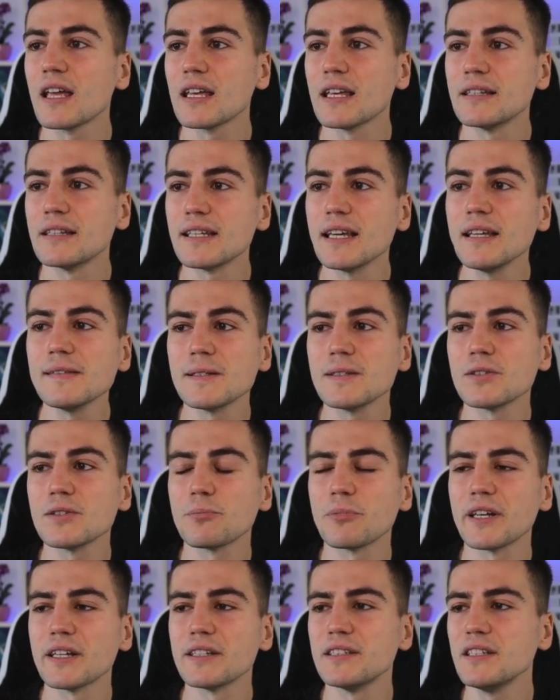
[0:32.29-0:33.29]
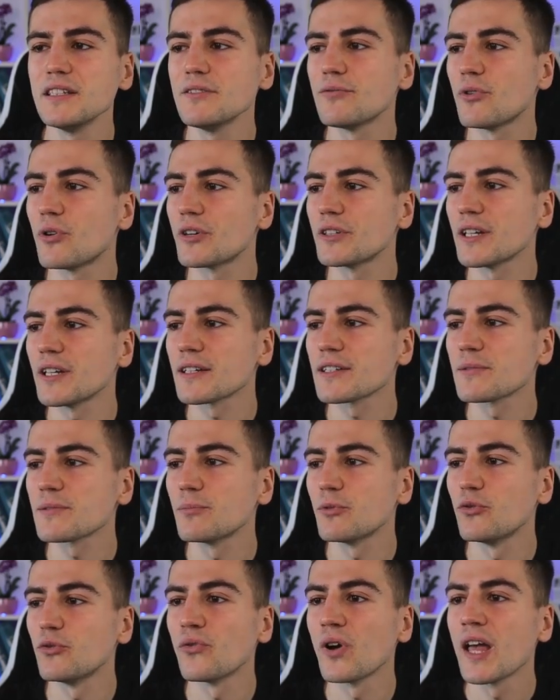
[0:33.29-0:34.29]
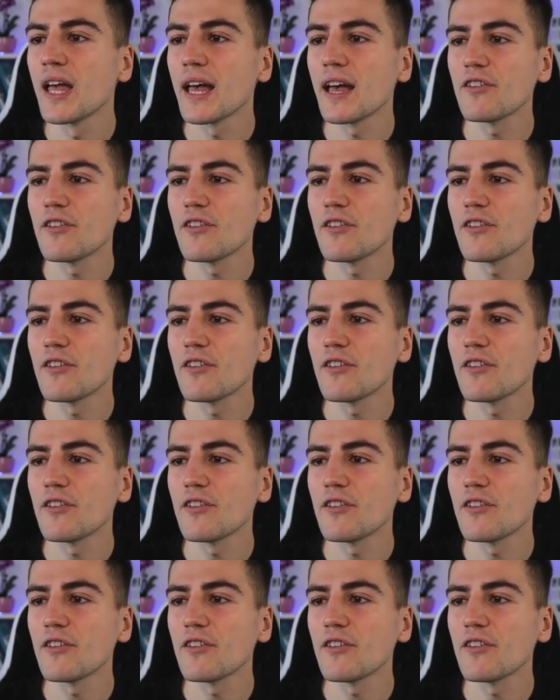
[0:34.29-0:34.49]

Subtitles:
intending to play d4 next move.